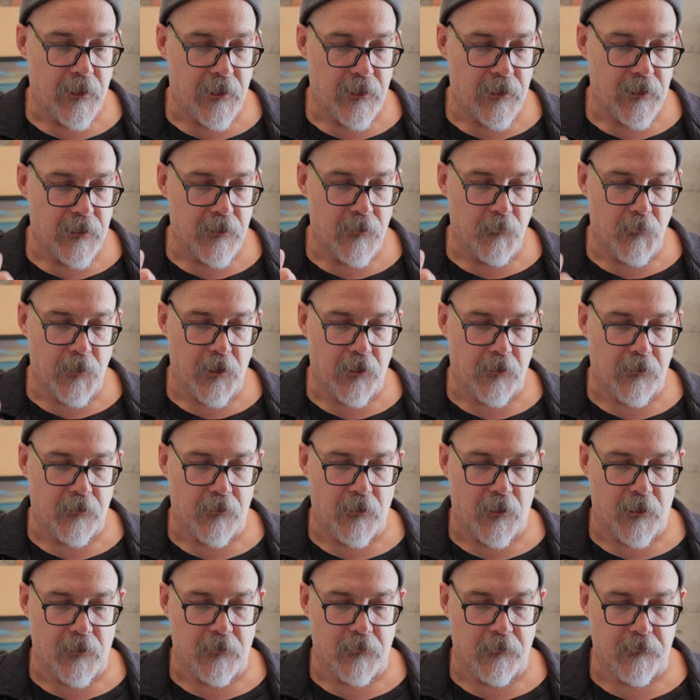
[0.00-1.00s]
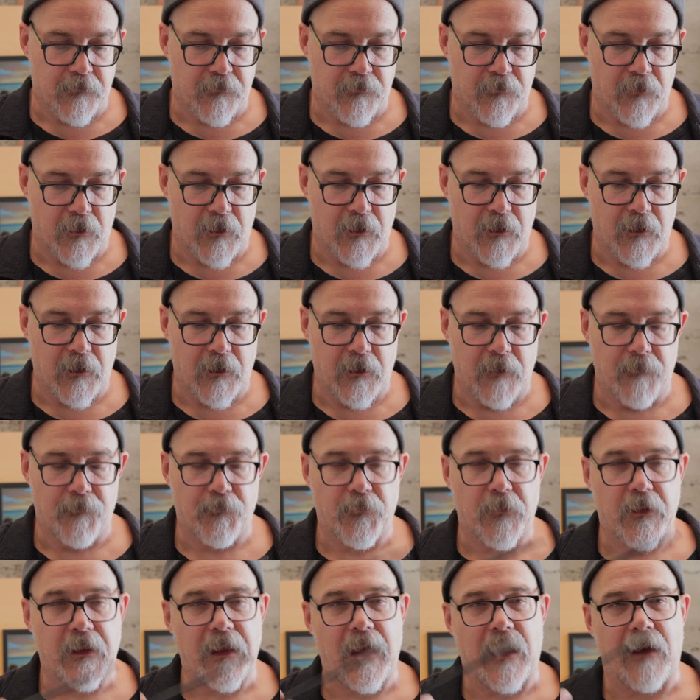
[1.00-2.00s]
in American artists,
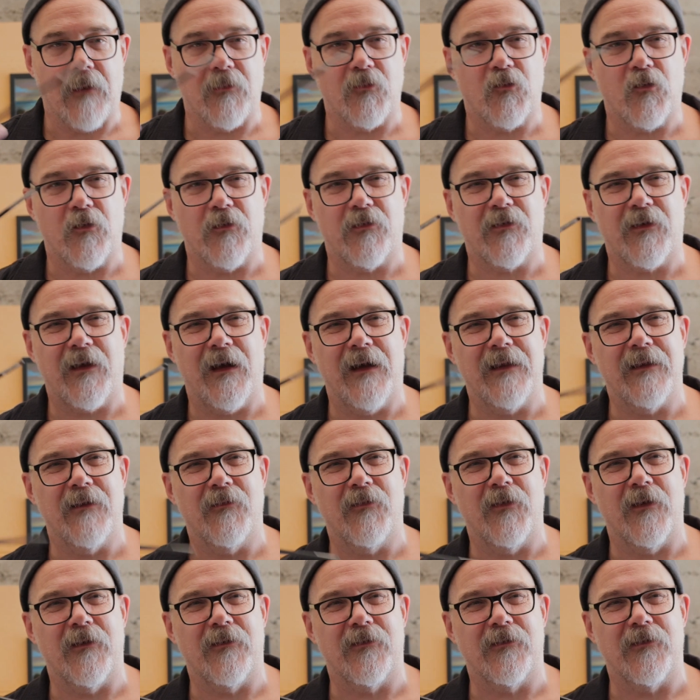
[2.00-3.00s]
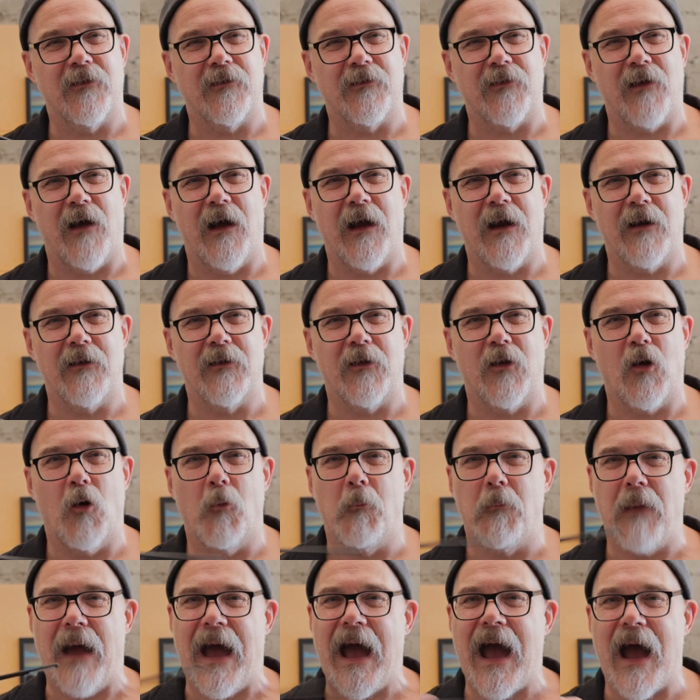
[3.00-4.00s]
just kind of this desire to go
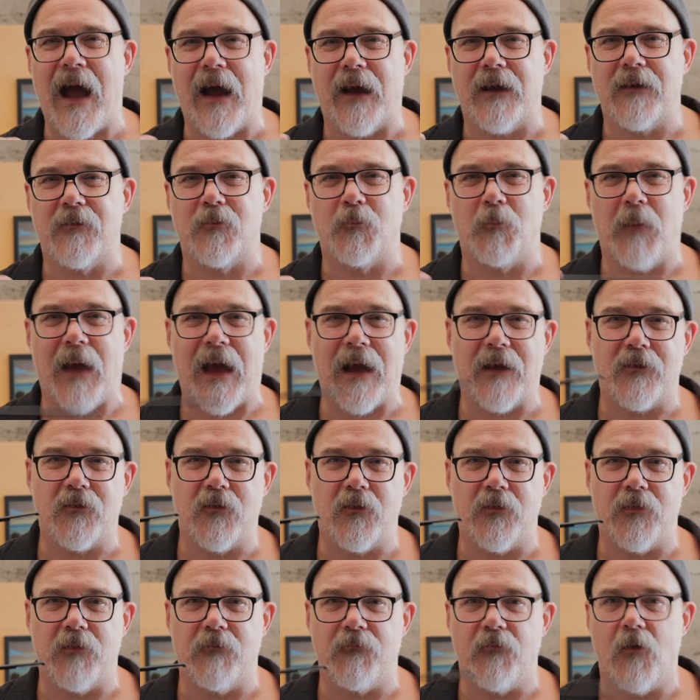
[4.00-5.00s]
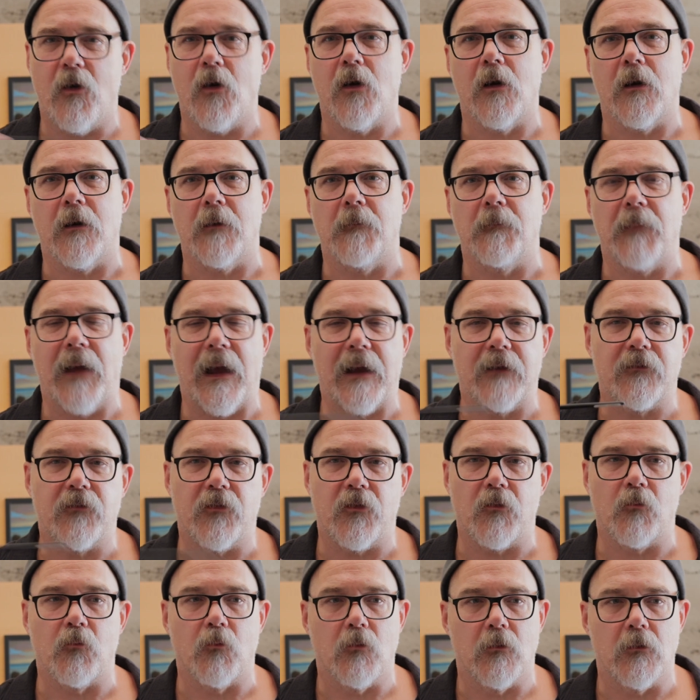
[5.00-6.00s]
back to the farm, back
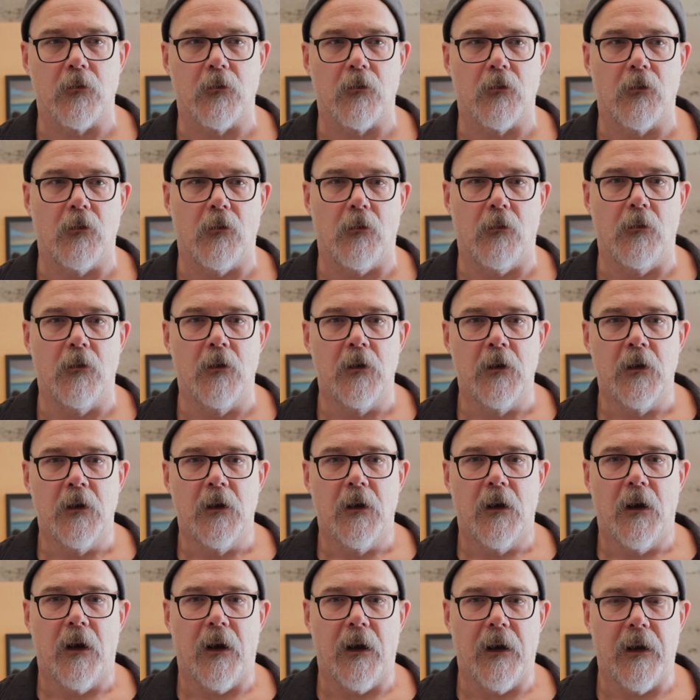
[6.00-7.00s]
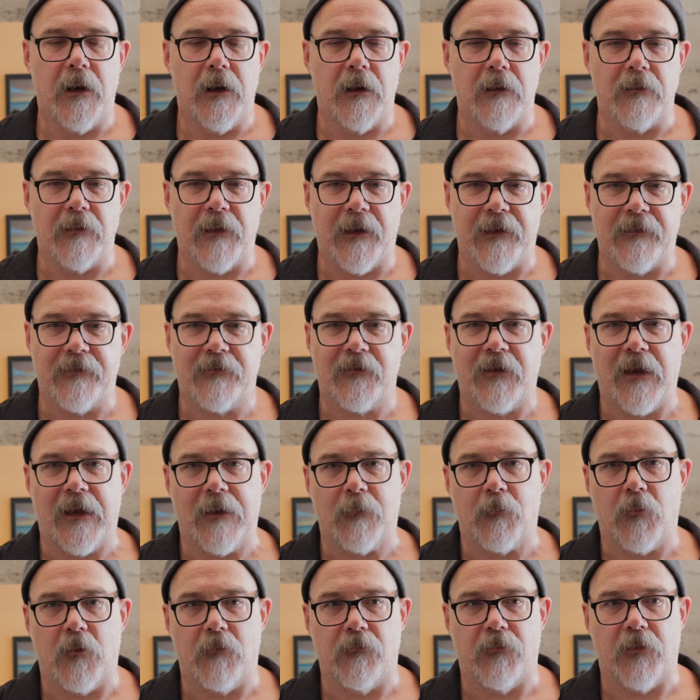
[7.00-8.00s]
to the rural
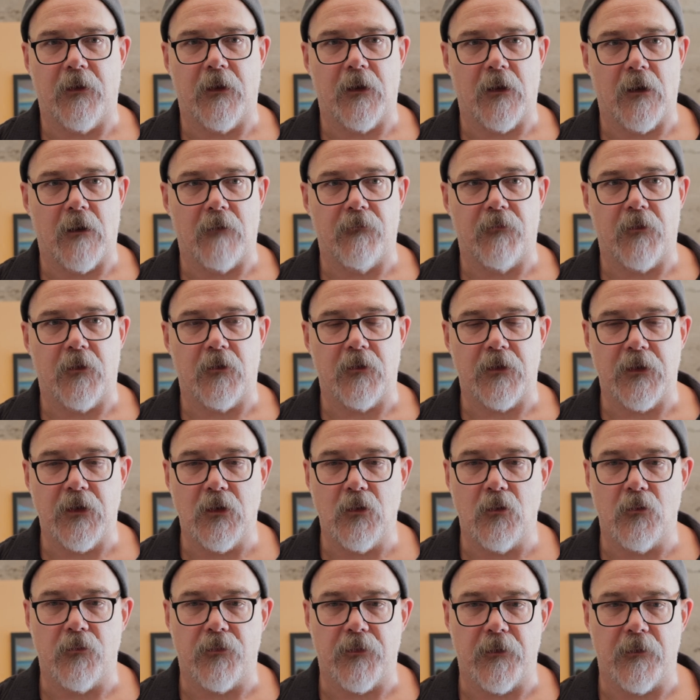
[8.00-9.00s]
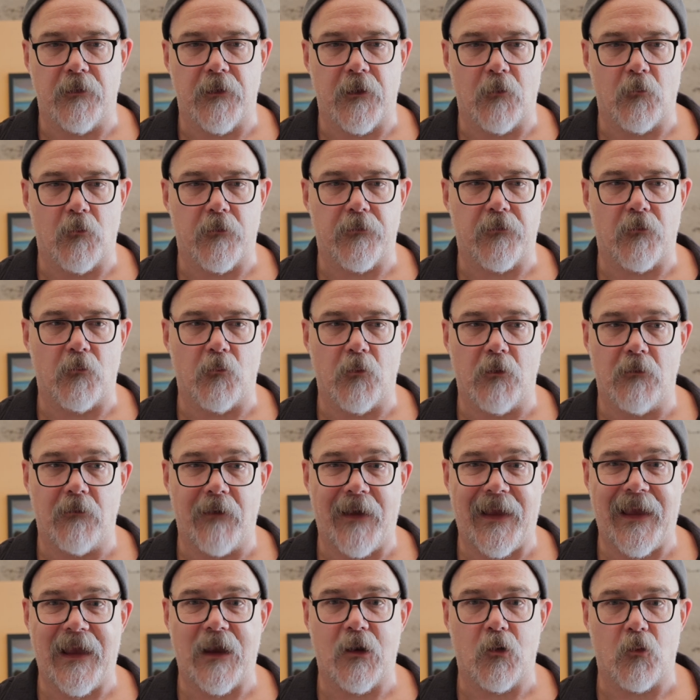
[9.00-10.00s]
landscape of their youth, and there was a real
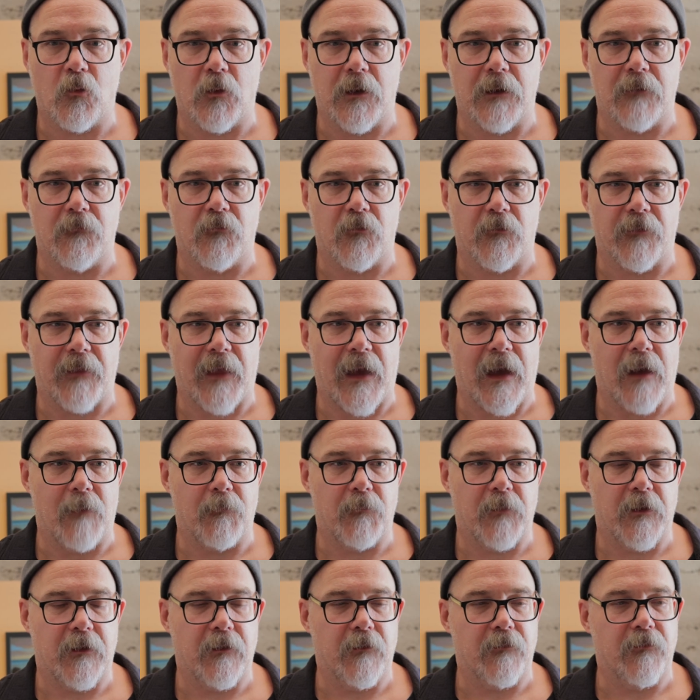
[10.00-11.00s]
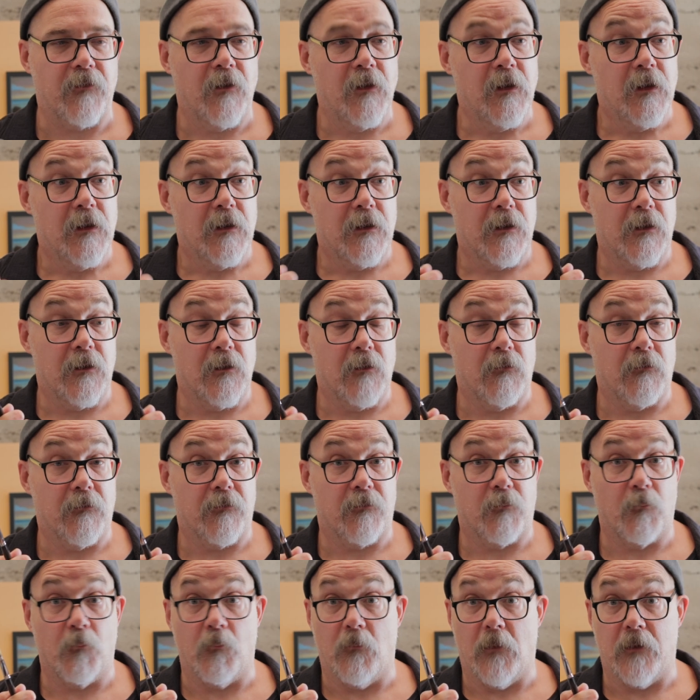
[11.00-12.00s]
hankering for that because,
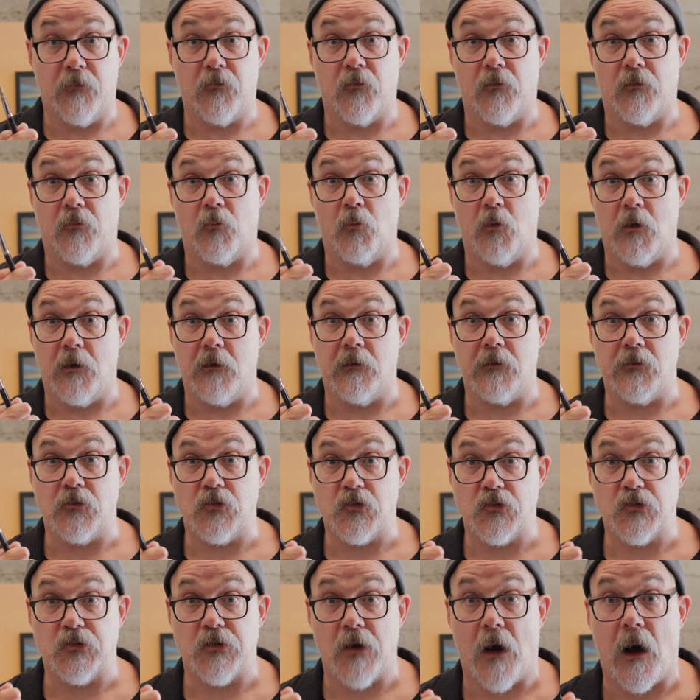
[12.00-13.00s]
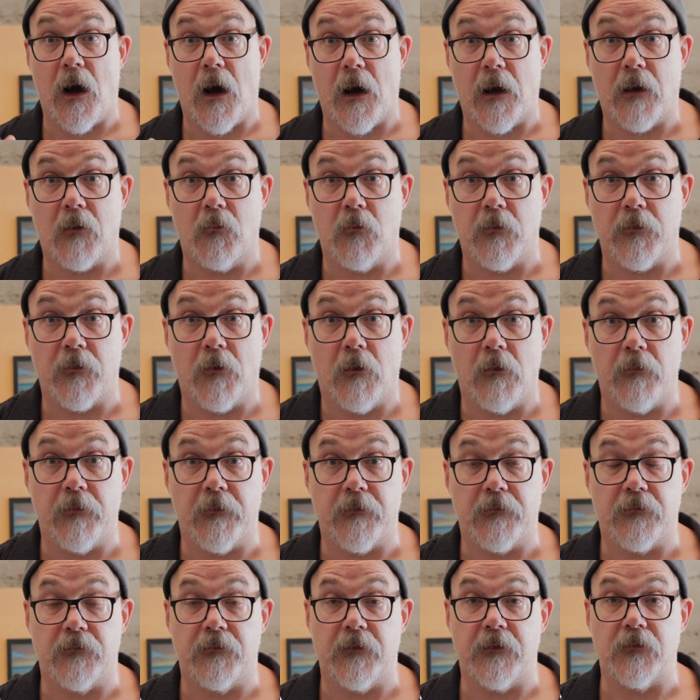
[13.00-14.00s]
as much as we're in shock with all
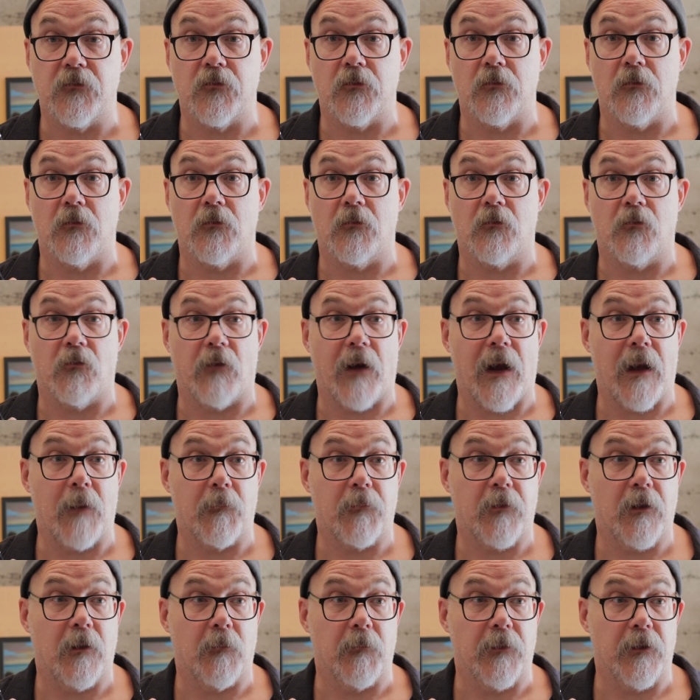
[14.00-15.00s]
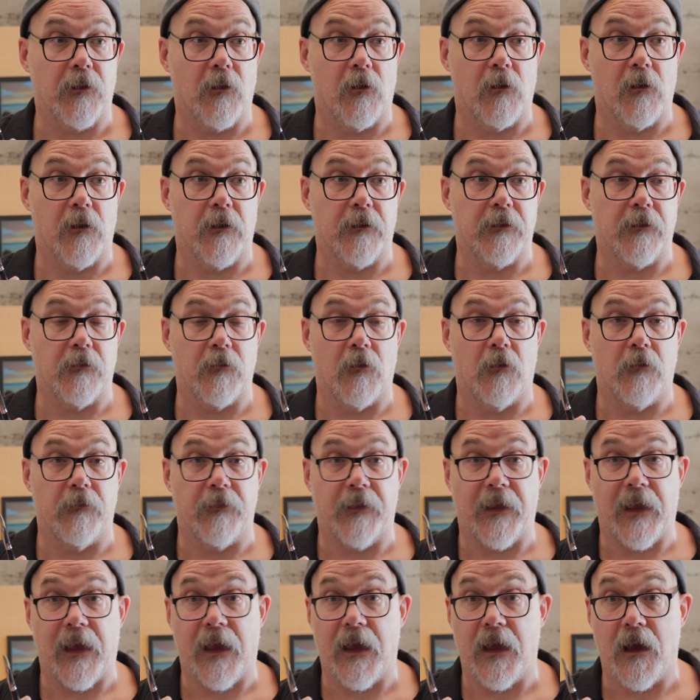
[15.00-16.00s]
this digital crap coming on and all
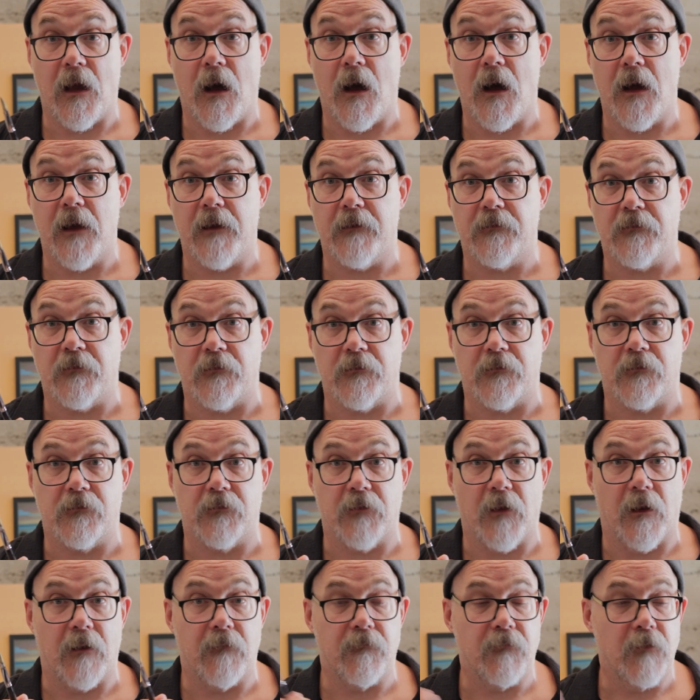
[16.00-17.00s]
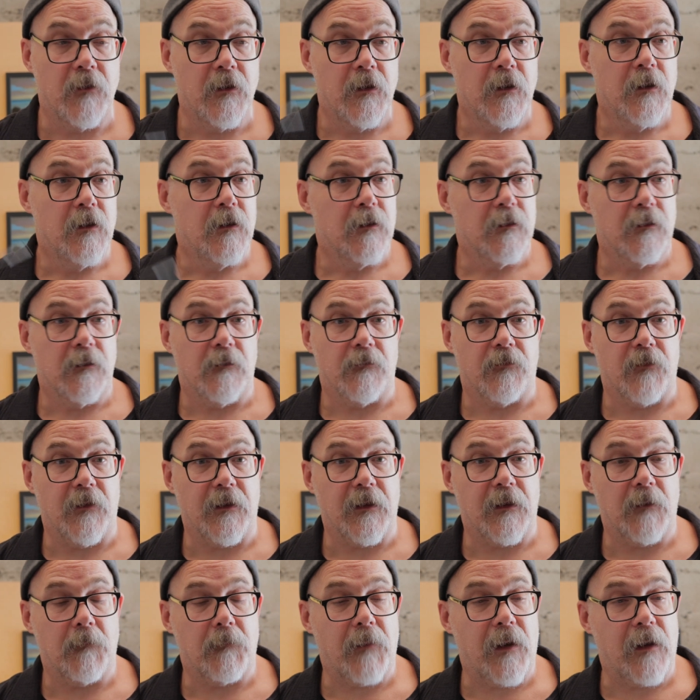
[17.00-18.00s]
the AIs and stuff, you
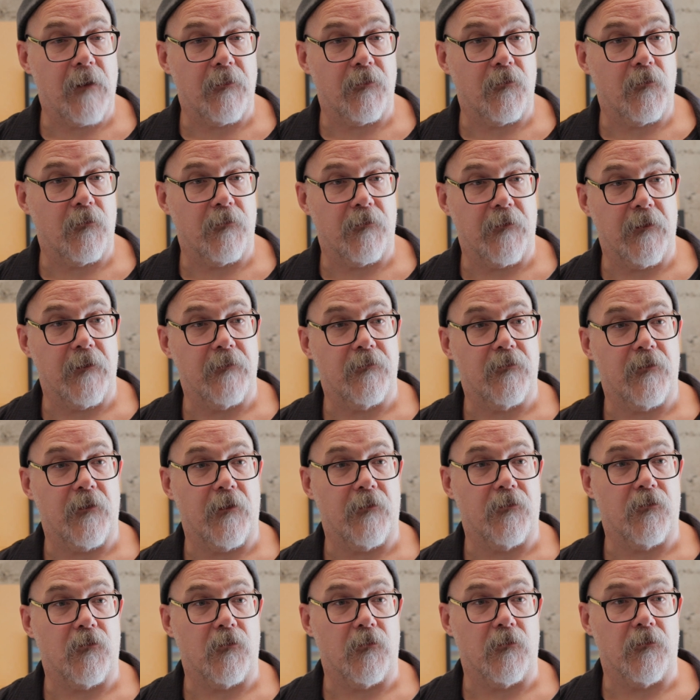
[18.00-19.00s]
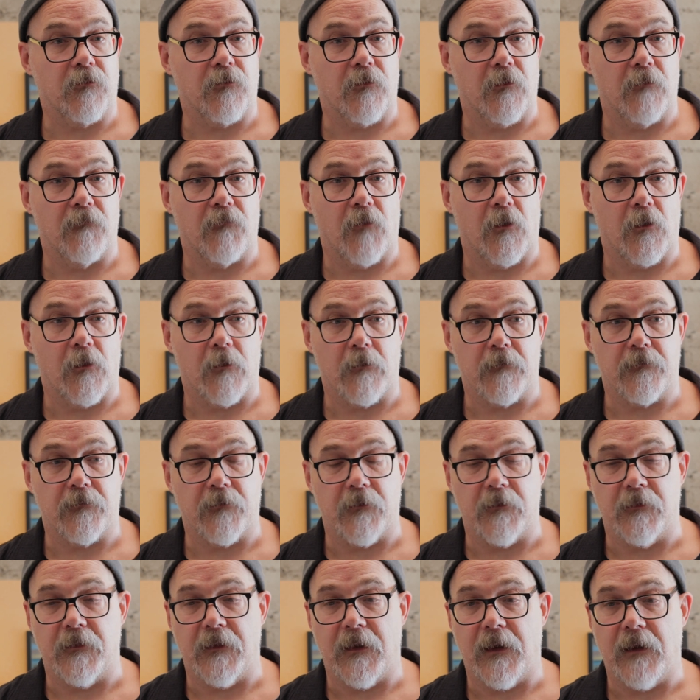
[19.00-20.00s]
think about those ancestors of ours
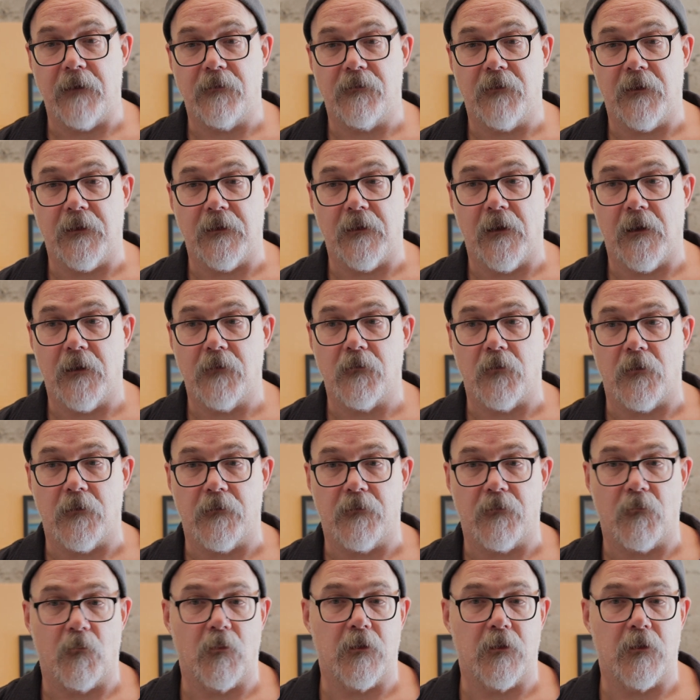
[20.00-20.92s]
in the 1800s.